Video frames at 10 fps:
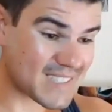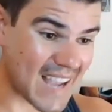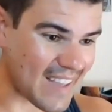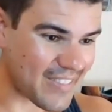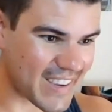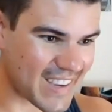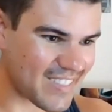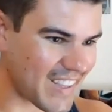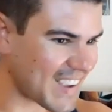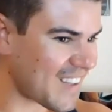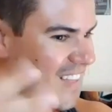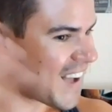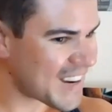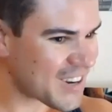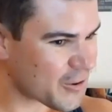But sadly, like a
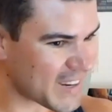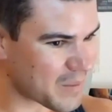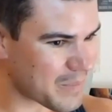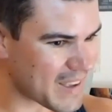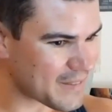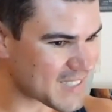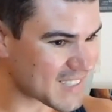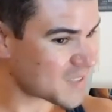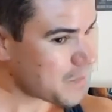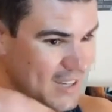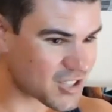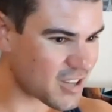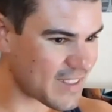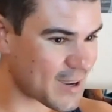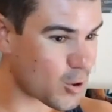lot of Greek myths,
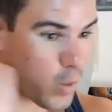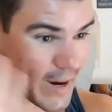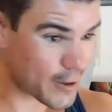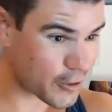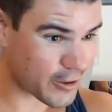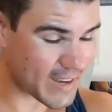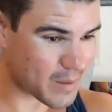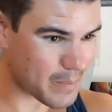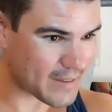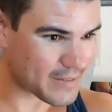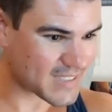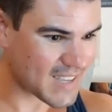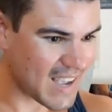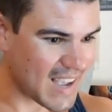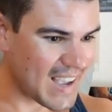especially queer Greek
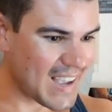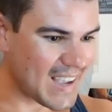myths,